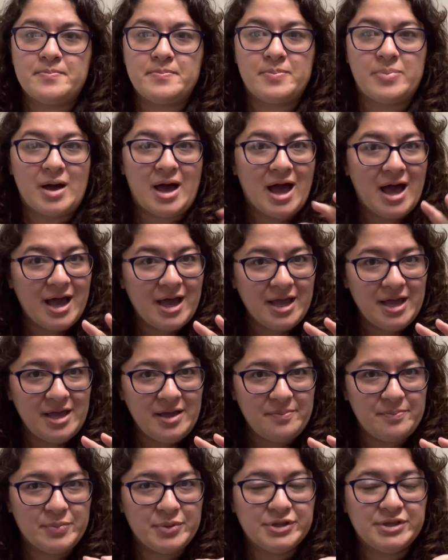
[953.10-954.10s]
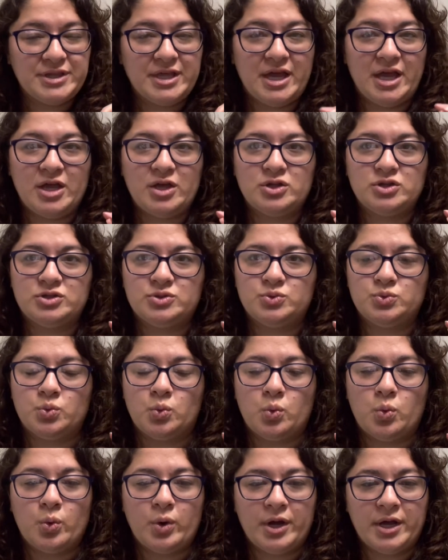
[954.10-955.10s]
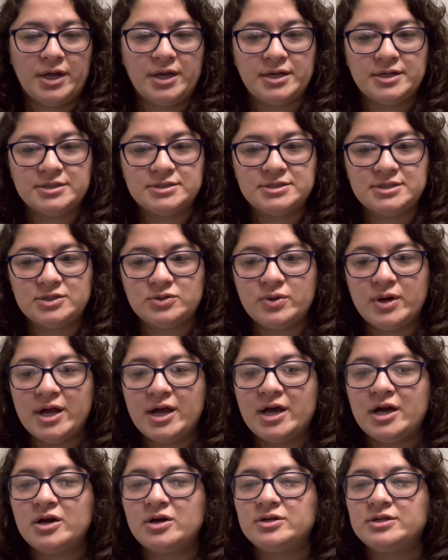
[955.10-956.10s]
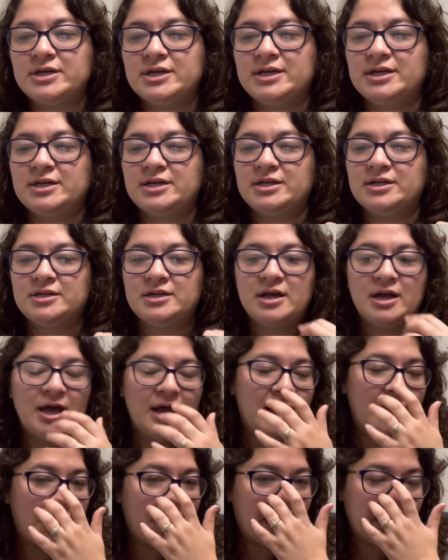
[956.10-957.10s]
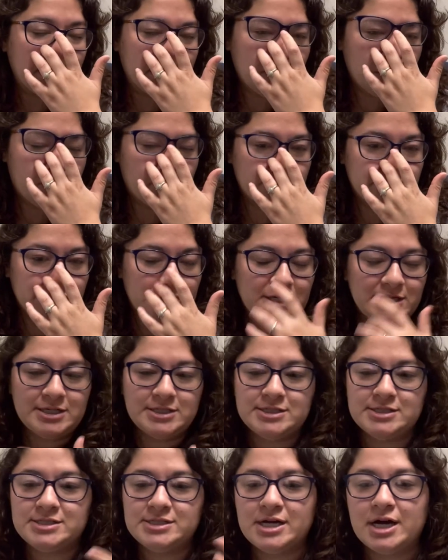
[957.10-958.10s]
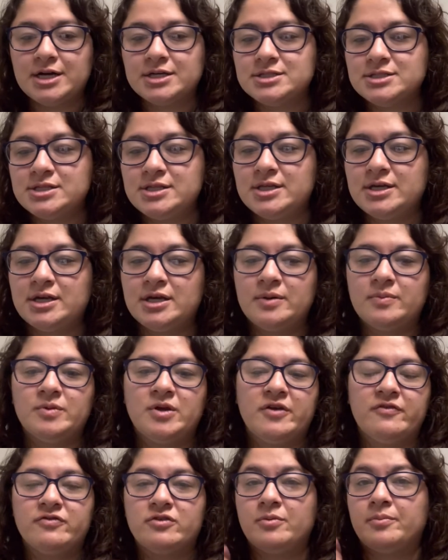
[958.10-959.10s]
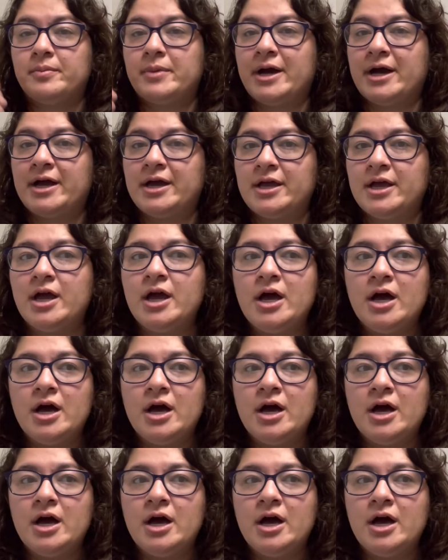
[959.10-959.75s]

buy, but they went around, and I had the opportunity to talk to them, give them my